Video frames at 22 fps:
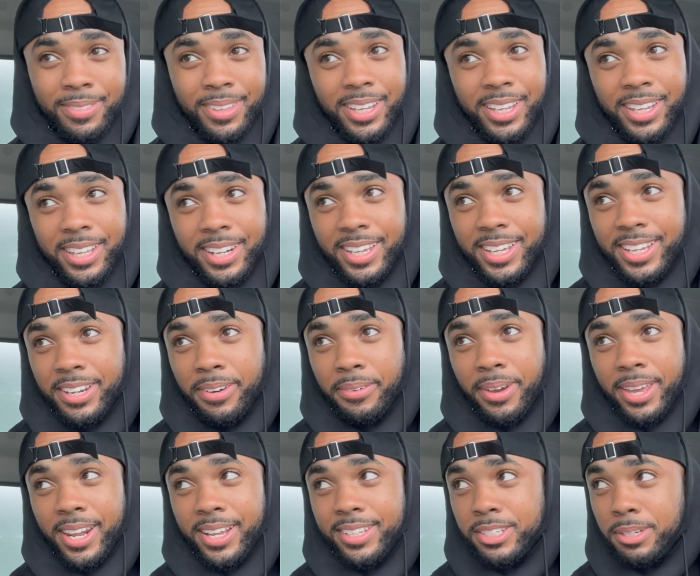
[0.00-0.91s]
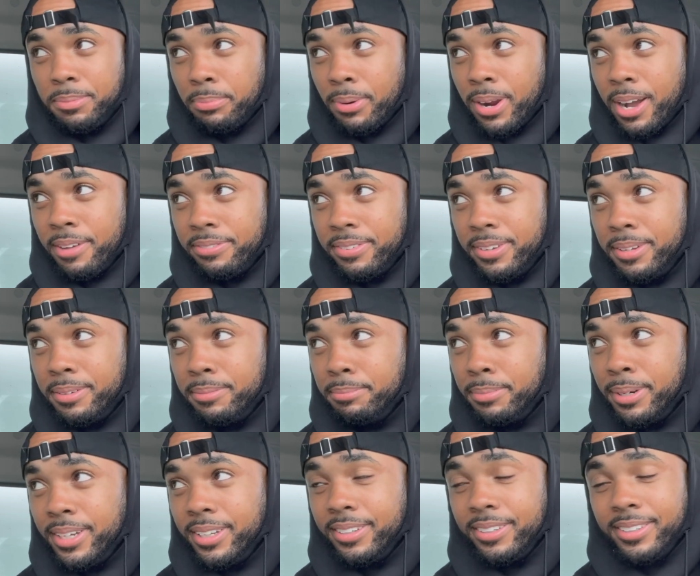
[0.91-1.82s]
it eat away at your profit,
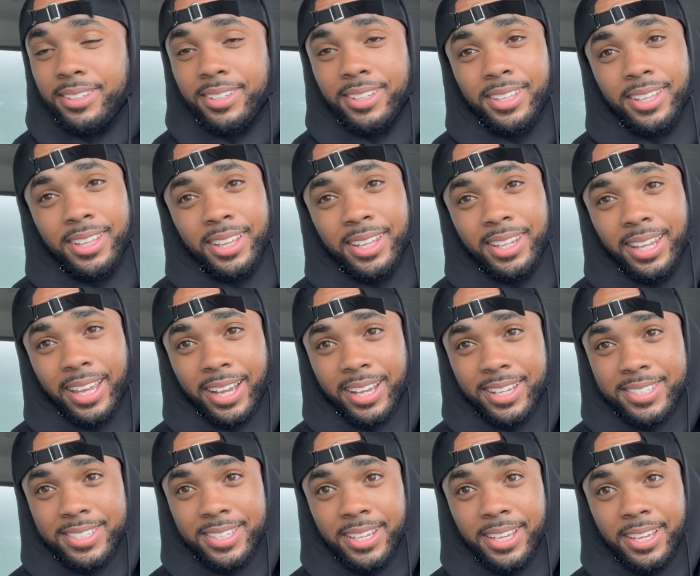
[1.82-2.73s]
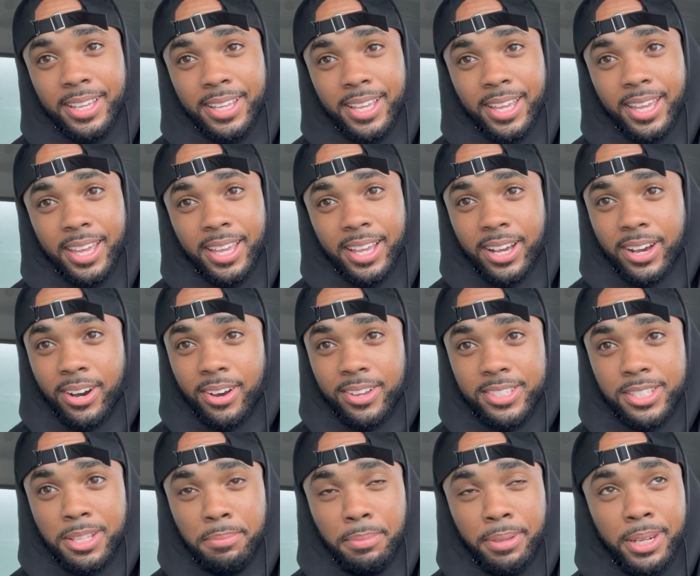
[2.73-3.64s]
but like I said, it
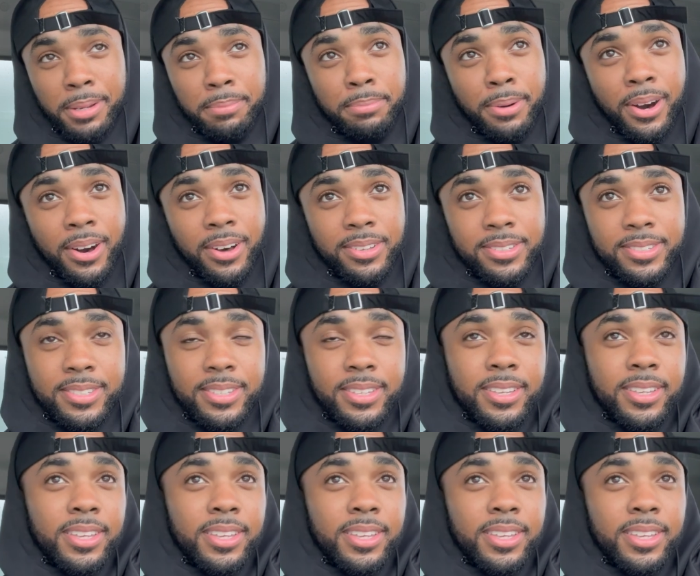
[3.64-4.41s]
costs to be the boss.